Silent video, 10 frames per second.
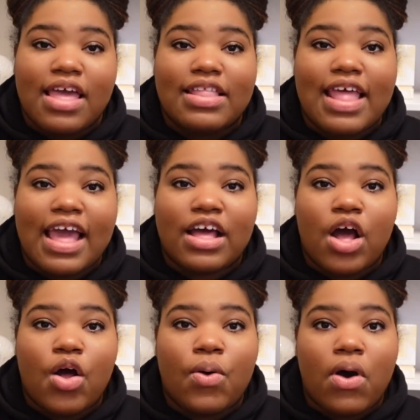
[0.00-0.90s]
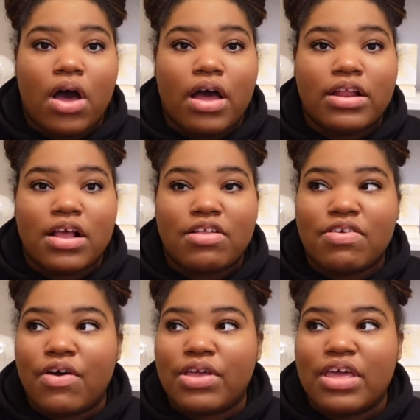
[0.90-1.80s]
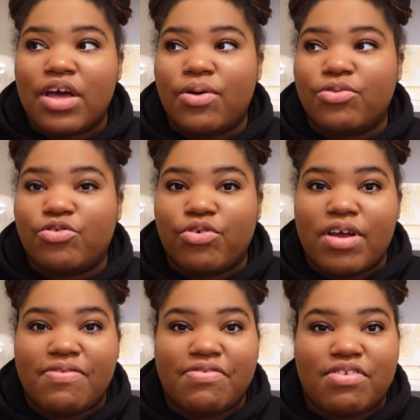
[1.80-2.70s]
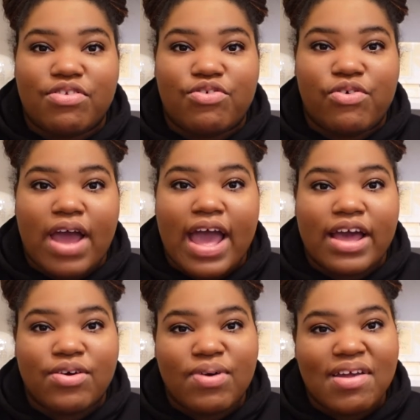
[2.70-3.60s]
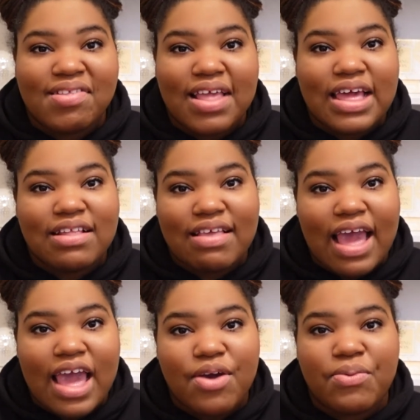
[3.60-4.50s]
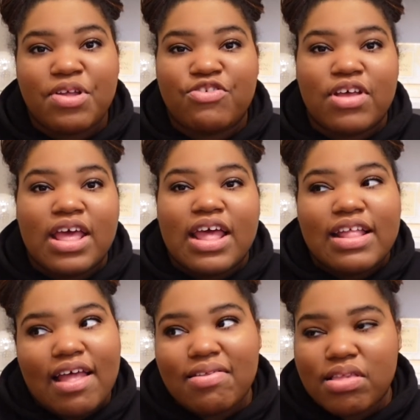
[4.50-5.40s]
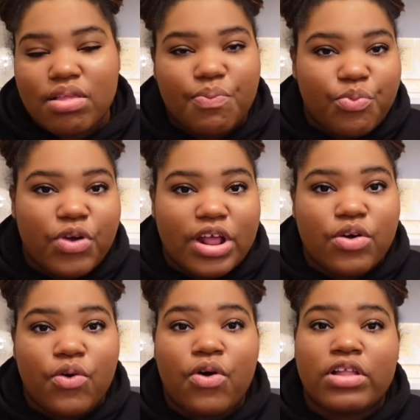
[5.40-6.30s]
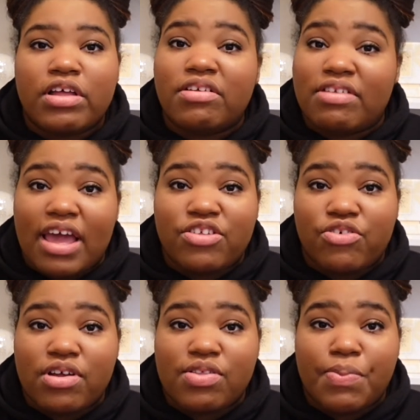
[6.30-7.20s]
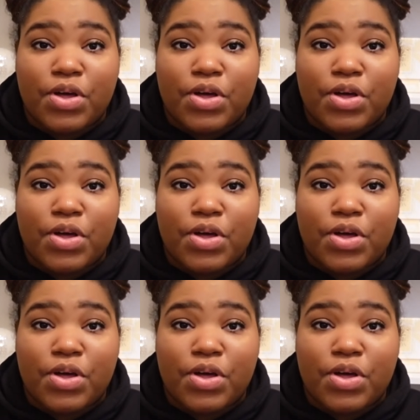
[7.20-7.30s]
They go on a Tokyo Drift drag racing date, which that's pretty cool, a little dangerous, but